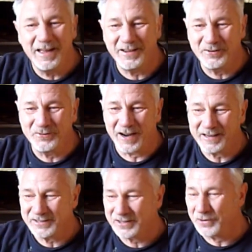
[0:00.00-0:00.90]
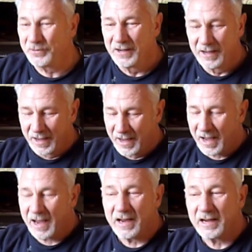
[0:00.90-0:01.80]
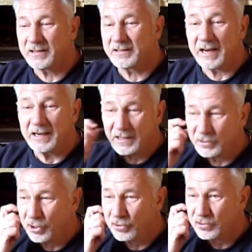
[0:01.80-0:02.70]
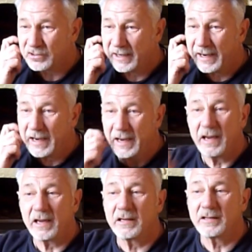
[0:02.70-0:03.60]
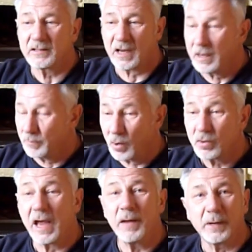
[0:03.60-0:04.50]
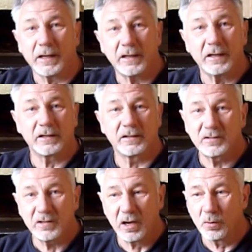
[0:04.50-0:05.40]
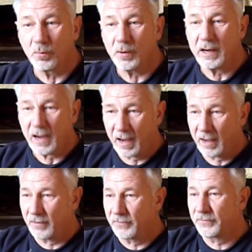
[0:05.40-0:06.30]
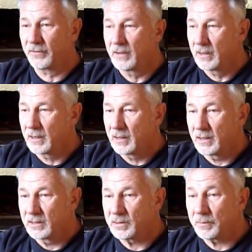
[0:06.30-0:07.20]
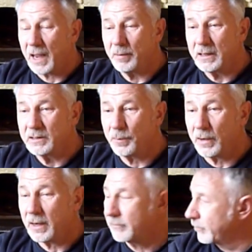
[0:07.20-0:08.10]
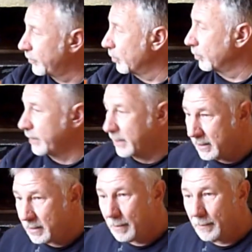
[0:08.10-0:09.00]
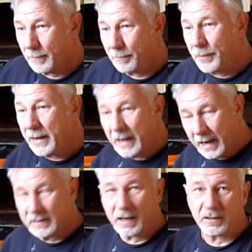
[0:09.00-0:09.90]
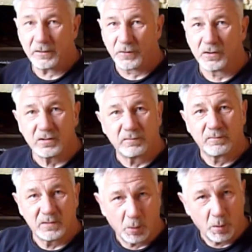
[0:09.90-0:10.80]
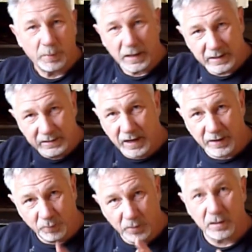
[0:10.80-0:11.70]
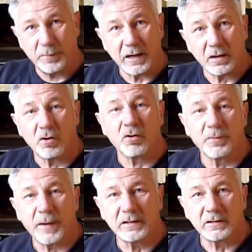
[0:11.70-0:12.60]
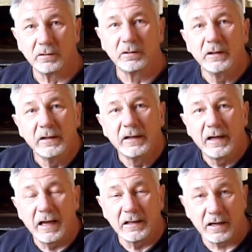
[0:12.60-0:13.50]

Right. So today's little jaunt is more cabling. So we have some cabling to put in for the big headlight at the front. So we're planning to have one of the big ornamental headlights.